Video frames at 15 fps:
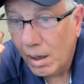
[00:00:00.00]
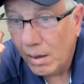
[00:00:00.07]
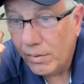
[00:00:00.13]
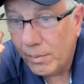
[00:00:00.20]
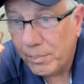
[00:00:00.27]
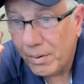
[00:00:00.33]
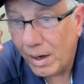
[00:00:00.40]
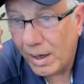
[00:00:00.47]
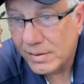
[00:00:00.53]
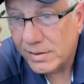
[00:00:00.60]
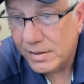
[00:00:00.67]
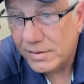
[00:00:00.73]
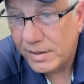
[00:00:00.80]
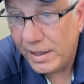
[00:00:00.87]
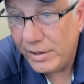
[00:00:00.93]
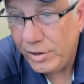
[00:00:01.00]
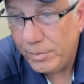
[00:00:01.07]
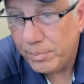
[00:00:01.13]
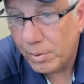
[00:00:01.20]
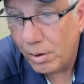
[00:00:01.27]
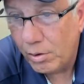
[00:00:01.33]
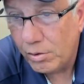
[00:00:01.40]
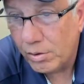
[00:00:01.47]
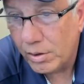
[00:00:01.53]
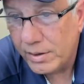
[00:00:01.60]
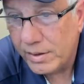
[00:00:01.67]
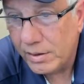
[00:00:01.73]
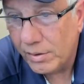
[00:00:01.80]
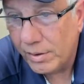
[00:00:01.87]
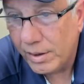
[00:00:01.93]
The process. Can you broker a
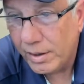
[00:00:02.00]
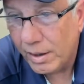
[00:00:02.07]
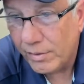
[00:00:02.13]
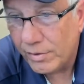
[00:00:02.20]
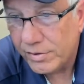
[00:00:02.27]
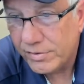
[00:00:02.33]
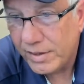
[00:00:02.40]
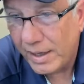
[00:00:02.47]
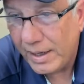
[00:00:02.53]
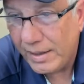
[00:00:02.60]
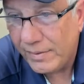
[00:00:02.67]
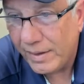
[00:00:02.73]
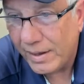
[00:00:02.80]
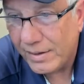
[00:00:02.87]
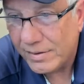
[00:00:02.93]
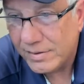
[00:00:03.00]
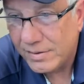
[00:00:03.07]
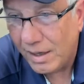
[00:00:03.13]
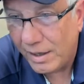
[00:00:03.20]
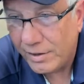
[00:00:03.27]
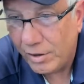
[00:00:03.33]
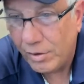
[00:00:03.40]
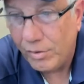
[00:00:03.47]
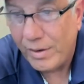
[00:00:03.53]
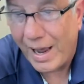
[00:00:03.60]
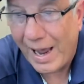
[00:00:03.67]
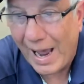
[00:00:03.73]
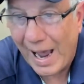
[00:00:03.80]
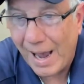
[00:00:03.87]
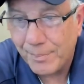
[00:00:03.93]
deal in another state that is not your own?
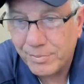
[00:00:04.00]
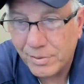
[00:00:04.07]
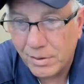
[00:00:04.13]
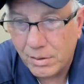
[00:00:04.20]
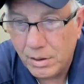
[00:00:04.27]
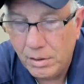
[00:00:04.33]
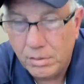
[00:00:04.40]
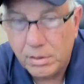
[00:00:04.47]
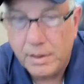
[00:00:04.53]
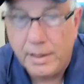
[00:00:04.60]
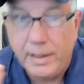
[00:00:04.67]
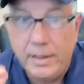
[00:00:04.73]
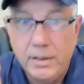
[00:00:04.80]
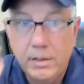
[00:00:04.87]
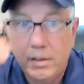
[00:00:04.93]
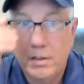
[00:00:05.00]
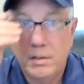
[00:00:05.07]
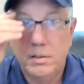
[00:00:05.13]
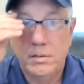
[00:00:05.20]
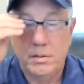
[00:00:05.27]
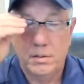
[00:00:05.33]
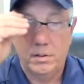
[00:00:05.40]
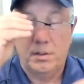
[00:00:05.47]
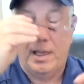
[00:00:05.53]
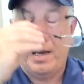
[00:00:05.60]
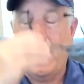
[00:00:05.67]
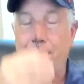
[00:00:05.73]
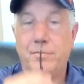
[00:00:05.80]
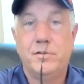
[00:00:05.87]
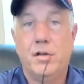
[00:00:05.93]
Absolutely. That
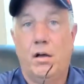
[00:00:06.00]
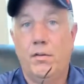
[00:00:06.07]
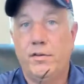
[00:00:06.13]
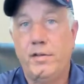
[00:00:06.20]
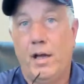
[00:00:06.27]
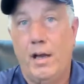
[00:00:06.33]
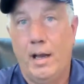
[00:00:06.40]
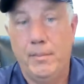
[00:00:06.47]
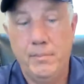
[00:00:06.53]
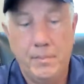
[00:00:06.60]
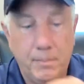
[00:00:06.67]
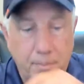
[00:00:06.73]
happens all the time.